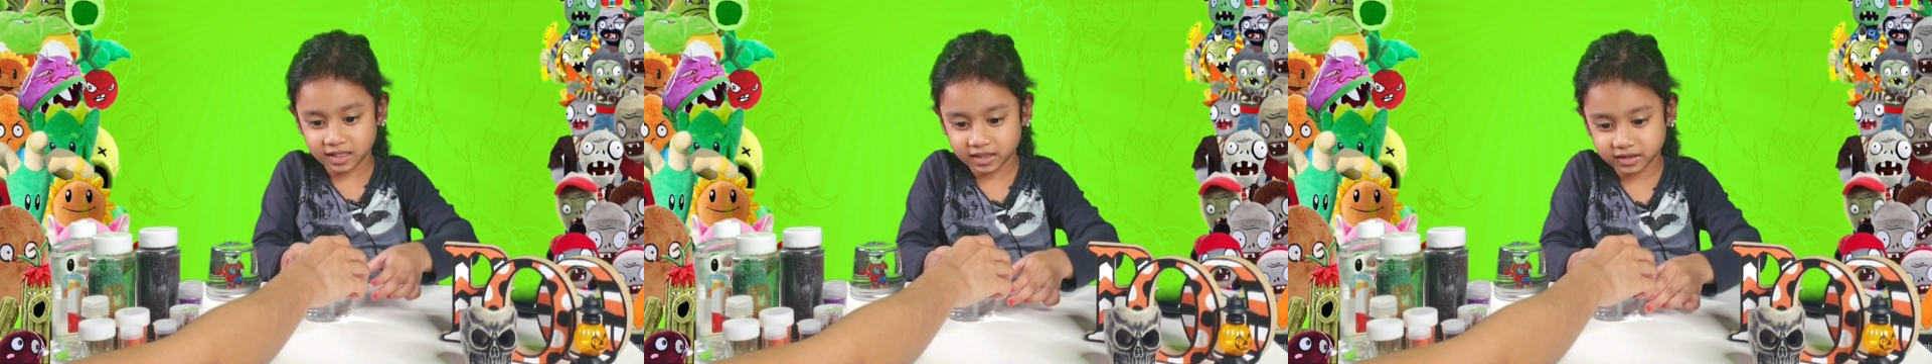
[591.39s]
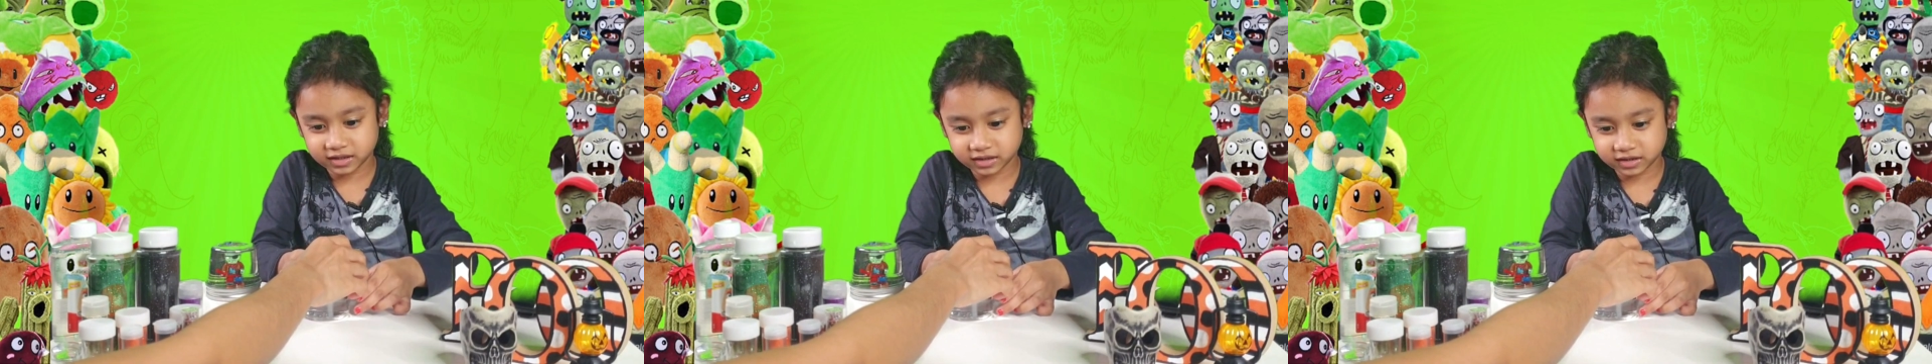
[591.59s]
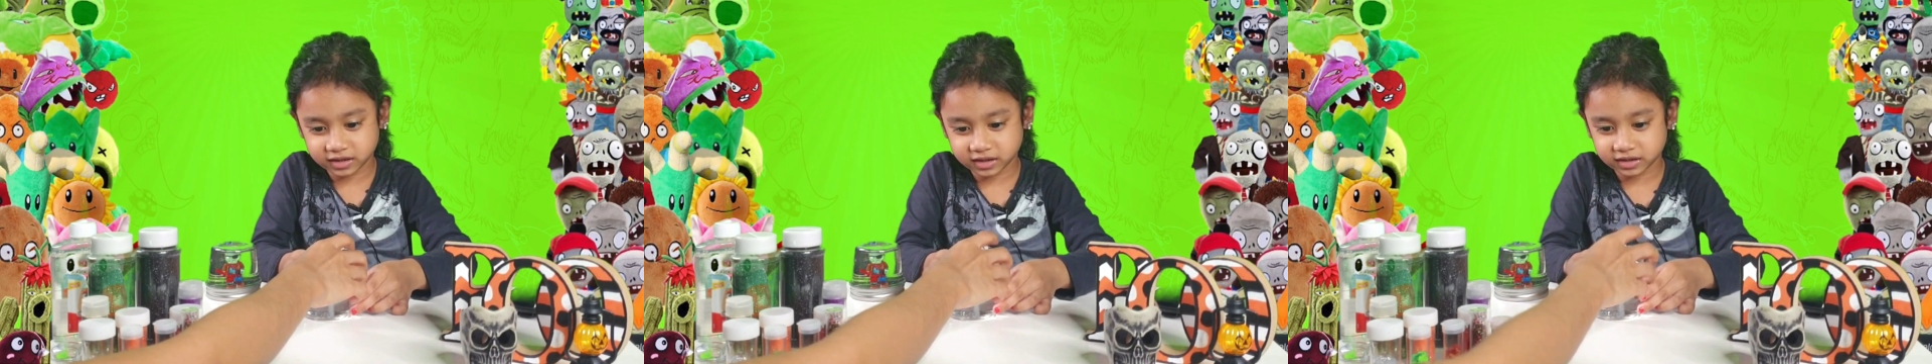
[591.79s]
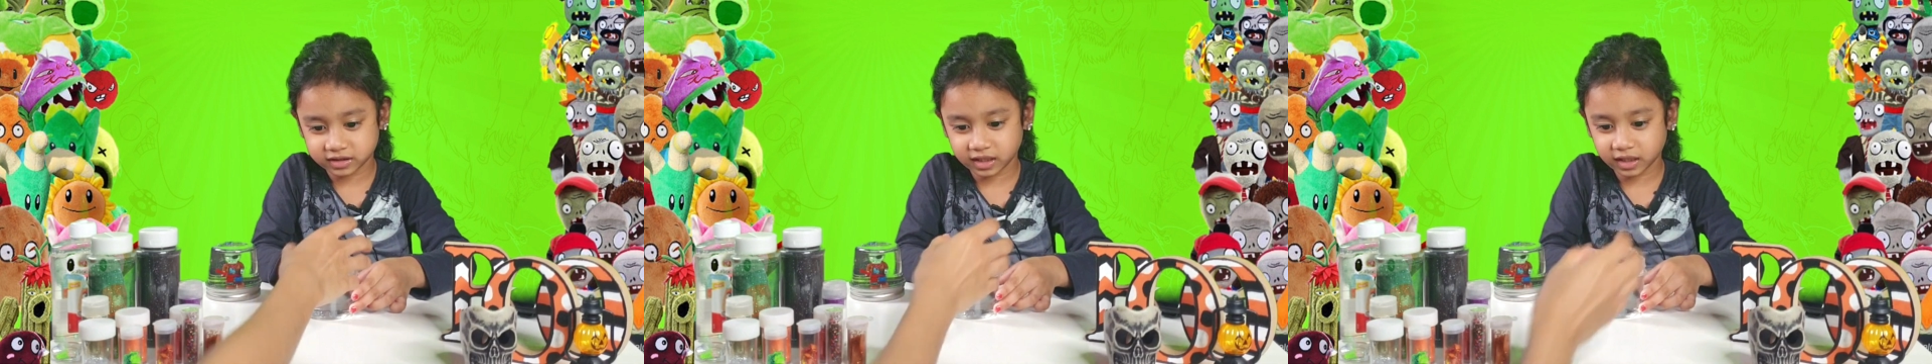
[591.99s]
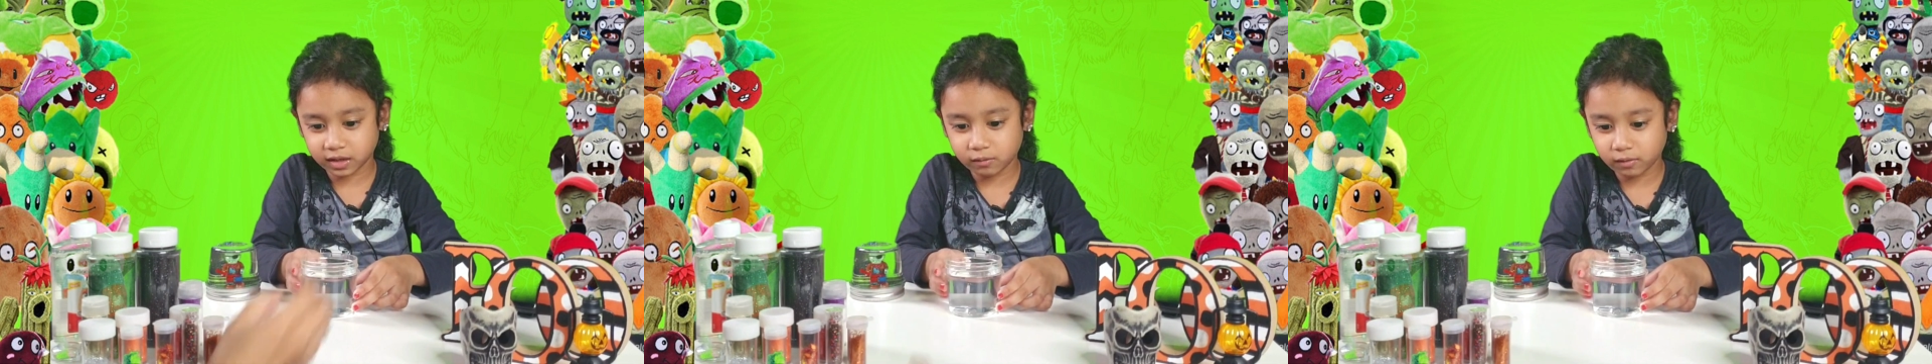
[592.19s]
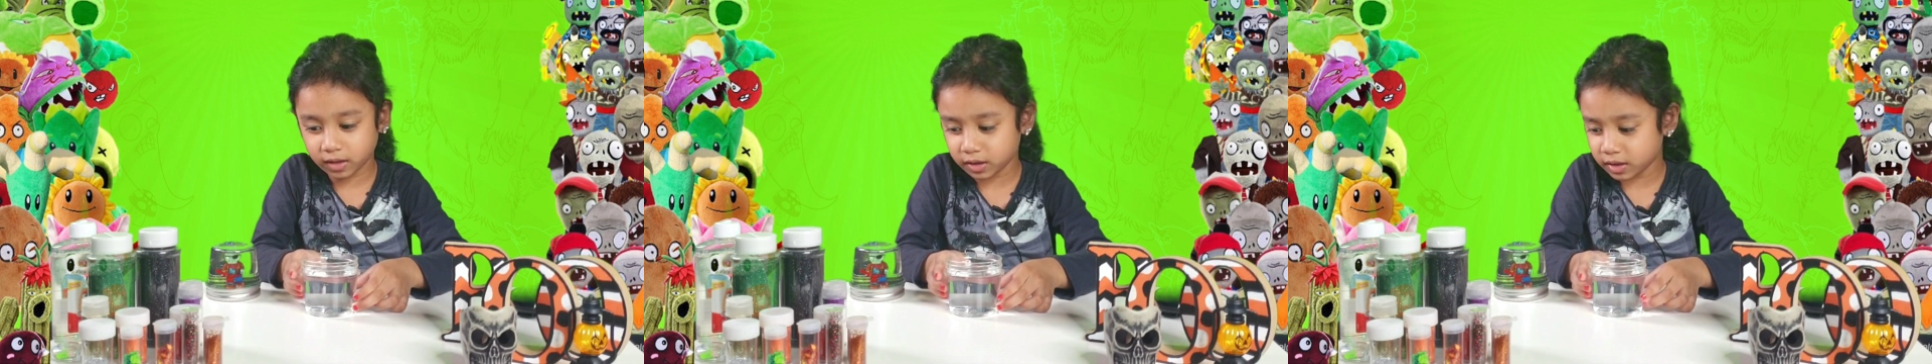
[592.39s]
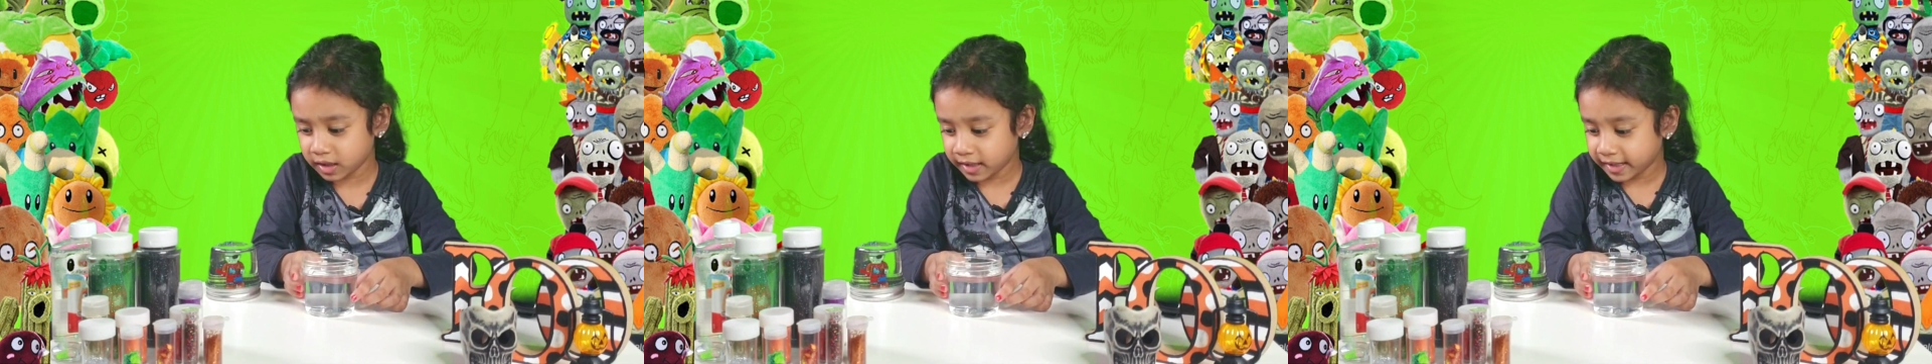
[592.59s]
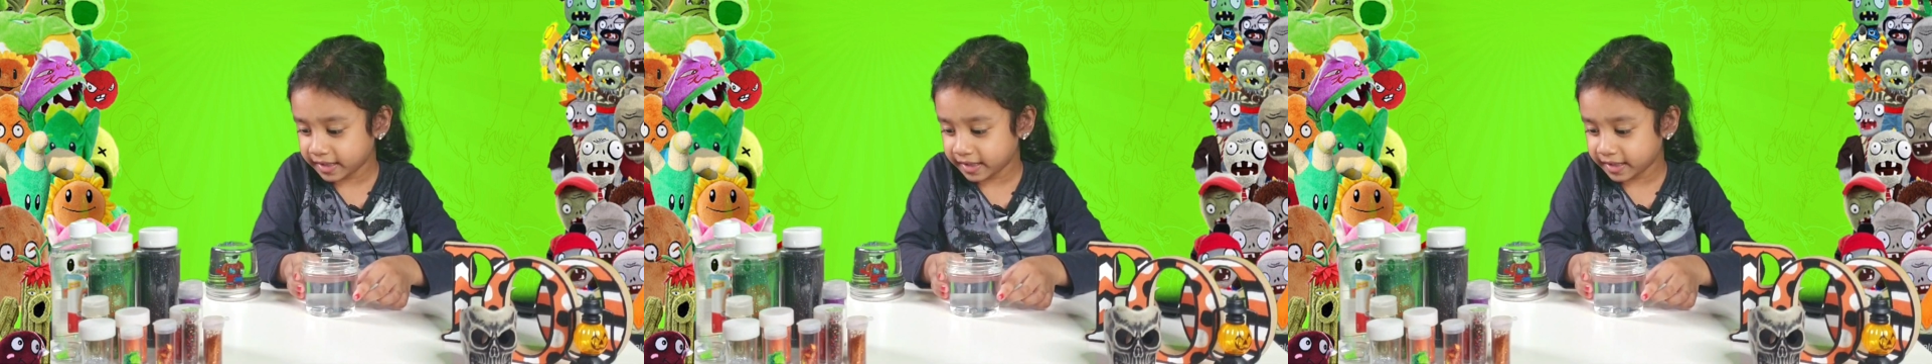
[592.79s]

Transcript: Here's the second one.